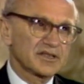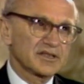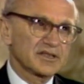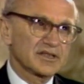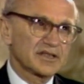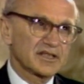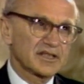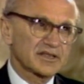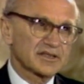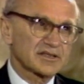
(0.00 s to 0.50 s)

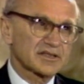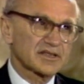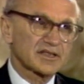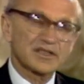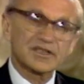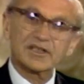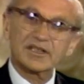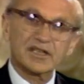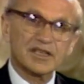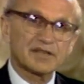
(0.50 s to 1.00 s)
that
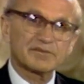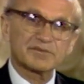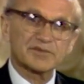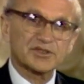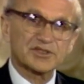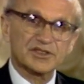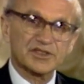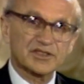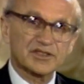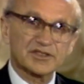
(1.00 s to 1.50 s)

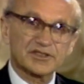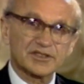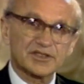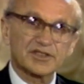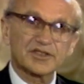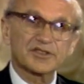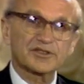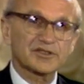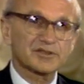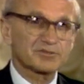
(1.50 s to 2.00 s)
incumbency is an
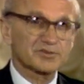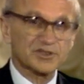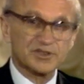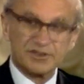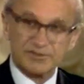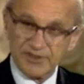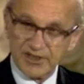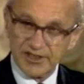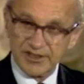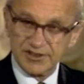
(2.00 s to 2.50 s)
enormous
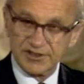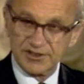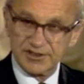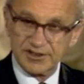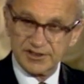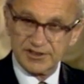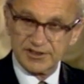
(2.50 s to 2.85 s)
advantage these